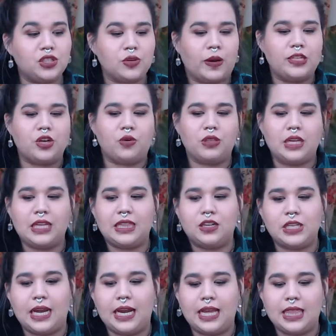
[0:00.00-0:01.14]
so I don't think there's
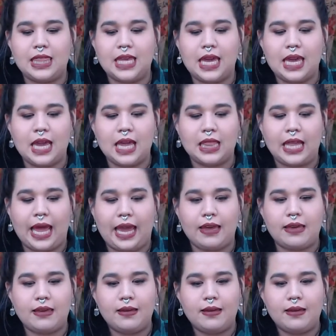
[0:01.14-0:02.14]
anything like